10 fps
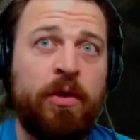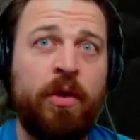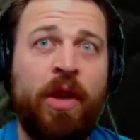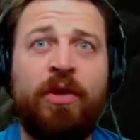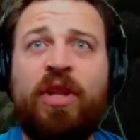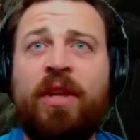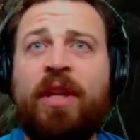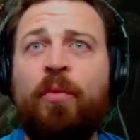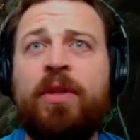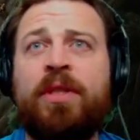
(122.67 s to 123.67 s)
So now I just gotta
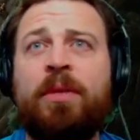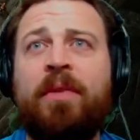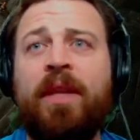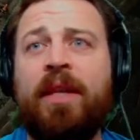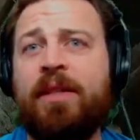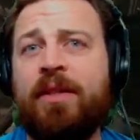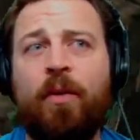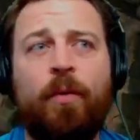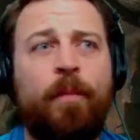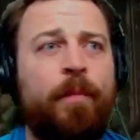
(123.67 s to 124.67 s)
get rid of some of these
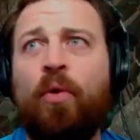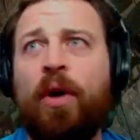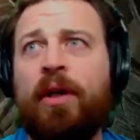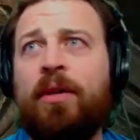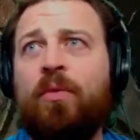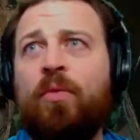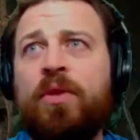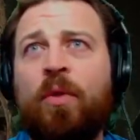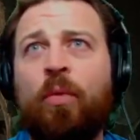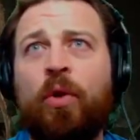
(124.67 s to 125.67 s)
though, before I
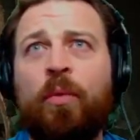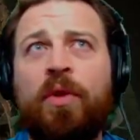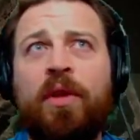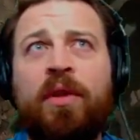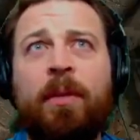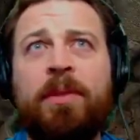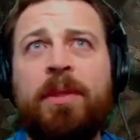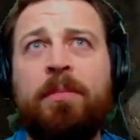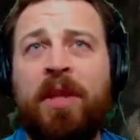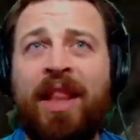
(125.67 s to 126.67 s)
start working with the
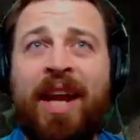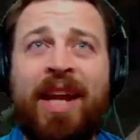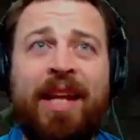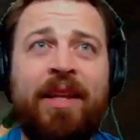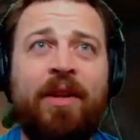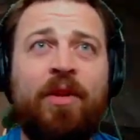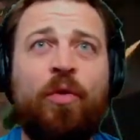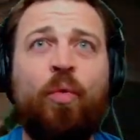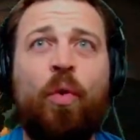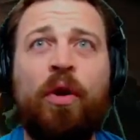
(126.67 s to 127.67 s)
tips. But the lighting,
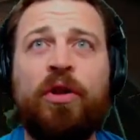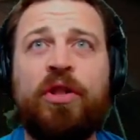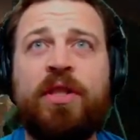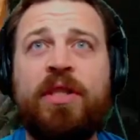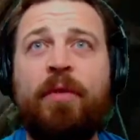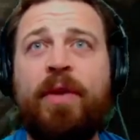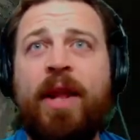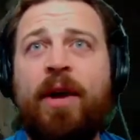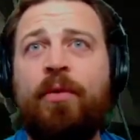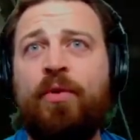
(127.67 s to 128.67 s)
you'd want to snuff it
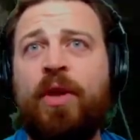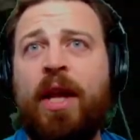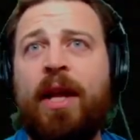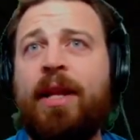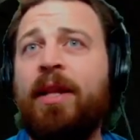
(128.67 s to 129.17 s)
out if you can.